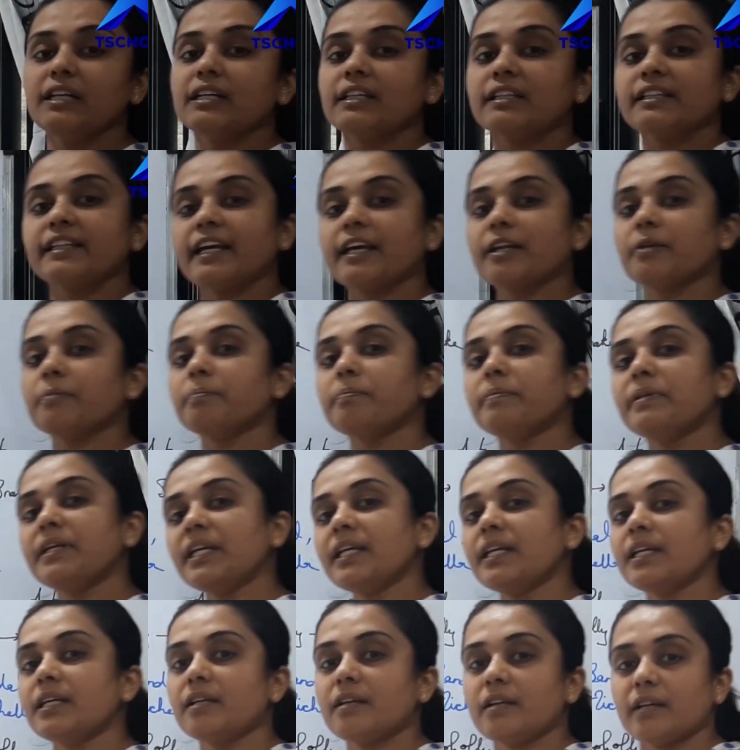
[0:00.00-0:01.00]
their
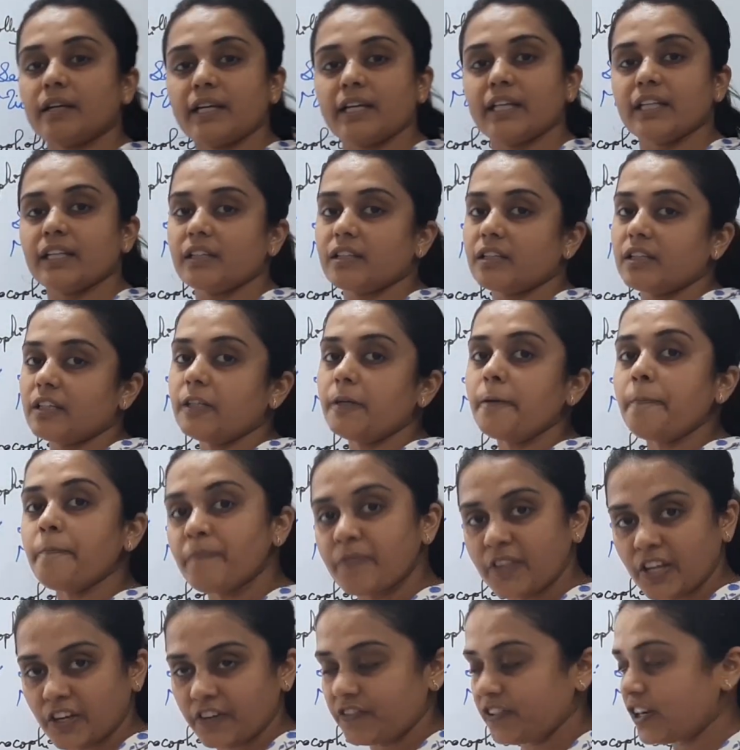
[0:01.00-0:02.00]
beak in the
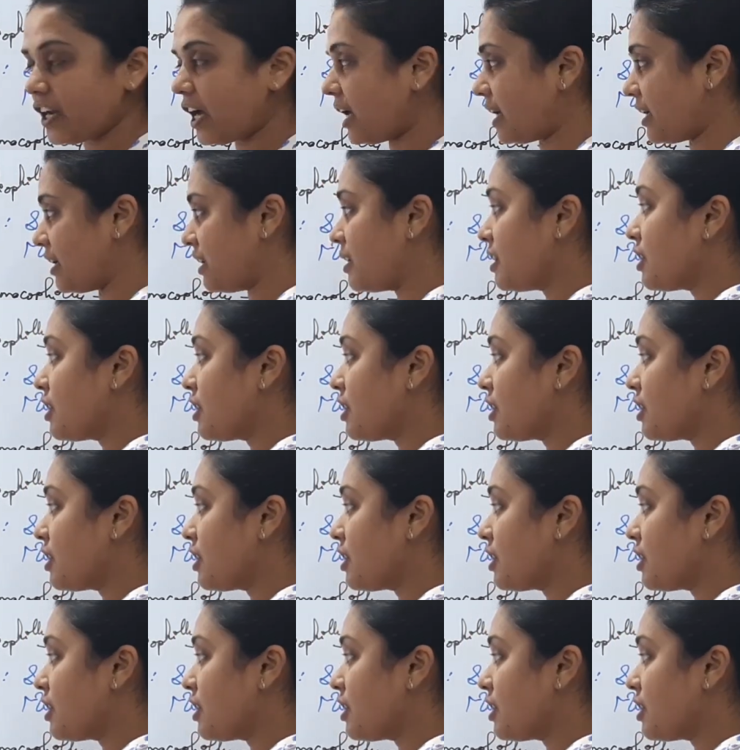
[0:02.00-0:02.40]
flower.